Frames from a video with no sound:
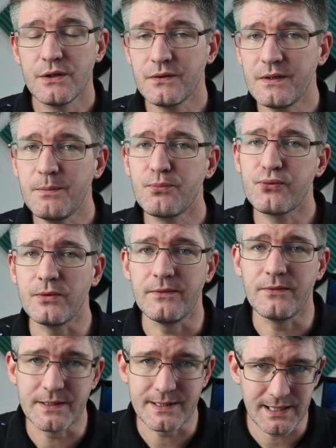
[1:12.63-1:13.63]
to the
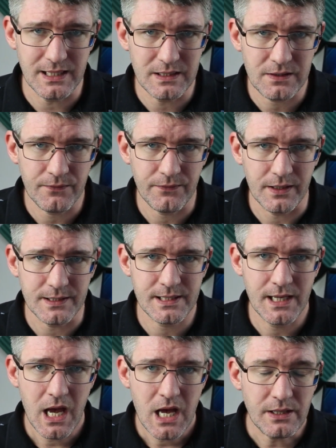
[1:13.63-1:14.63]
previous
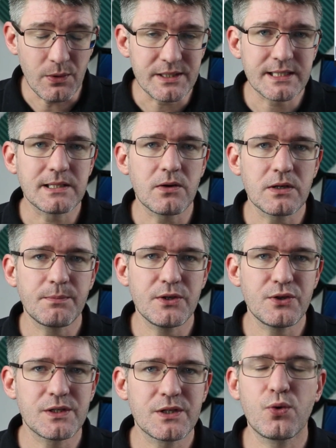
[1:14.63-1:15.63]
interface. Now I'll start
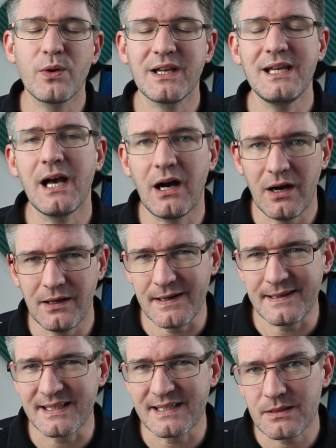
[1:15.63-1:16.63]
by just quickly
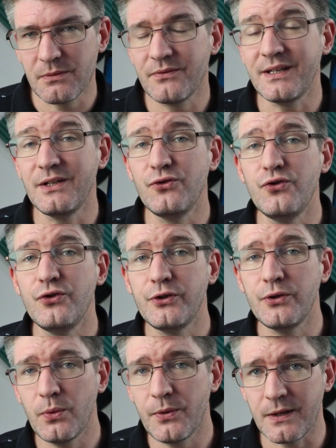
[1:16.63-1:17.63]
highlighting some of the
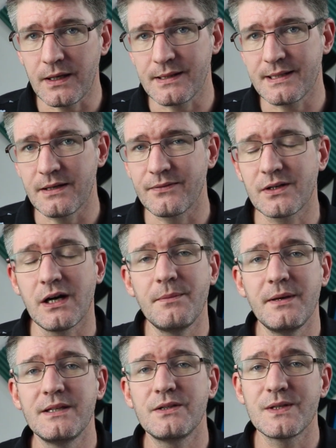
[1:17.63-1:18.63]
new things that have
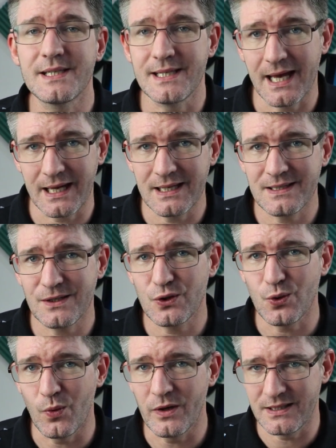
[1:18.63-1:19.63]
come into Snagit
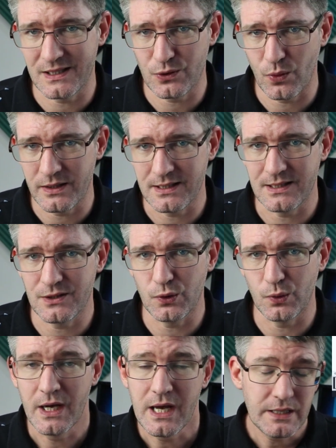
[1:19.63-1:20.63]

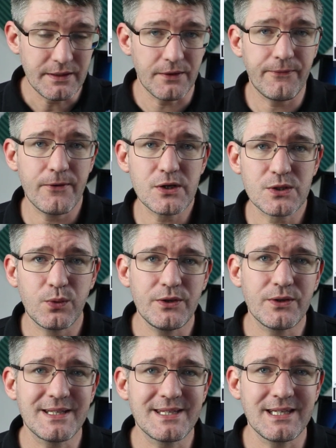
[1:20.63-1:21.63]
2022. Now the first one
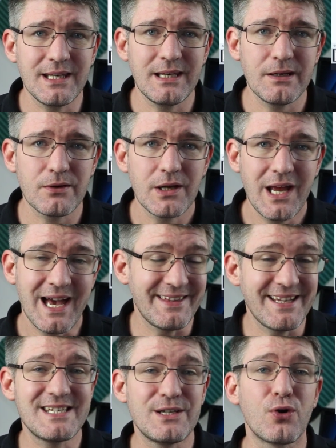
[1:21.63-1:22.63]
you can see here,
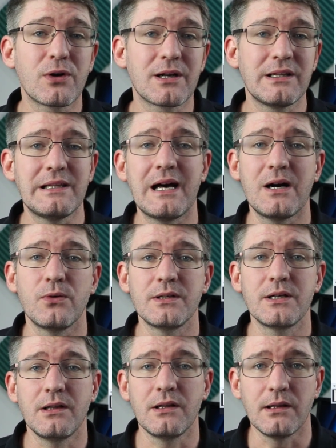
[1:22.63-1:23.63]
and that is your
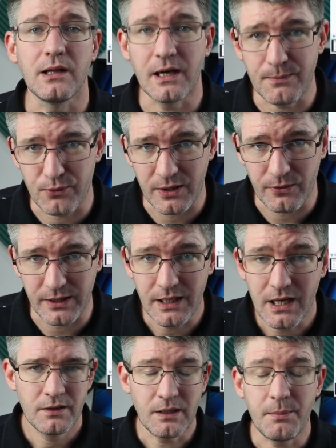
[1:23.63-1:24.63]
cloud library.
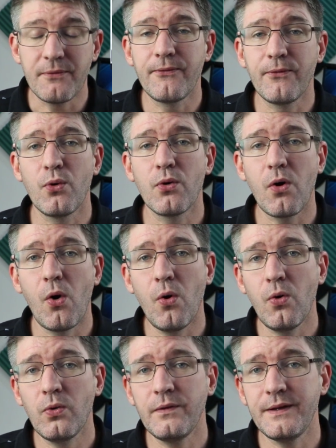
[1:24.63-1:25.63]
Now before
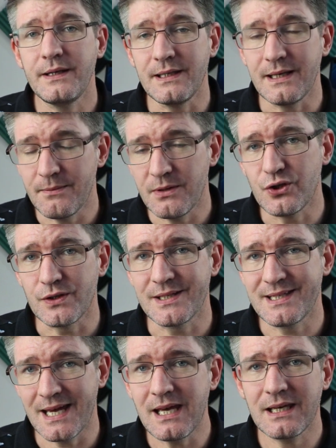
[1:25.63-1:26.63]
all the
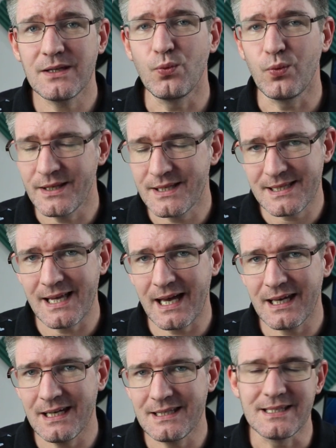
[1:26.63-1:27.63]
images taken with
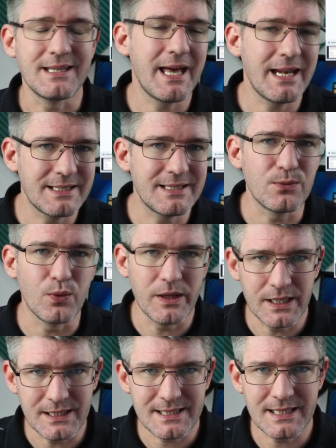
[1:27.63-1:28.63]
Snagit and edited
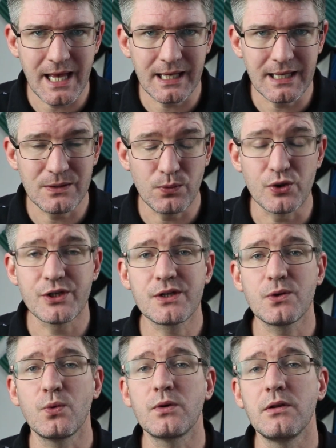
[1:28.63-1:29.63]
within Snagit were
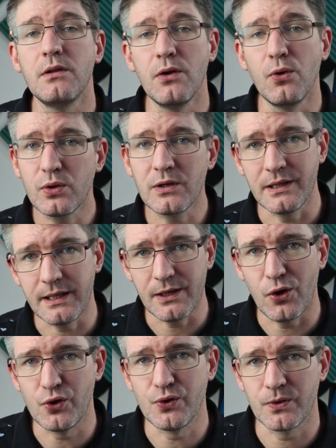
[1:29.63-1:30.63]
stored locally
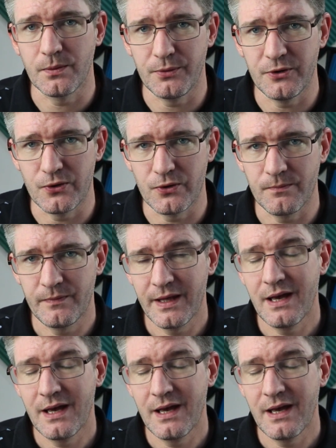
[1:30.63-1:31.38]
on your computer.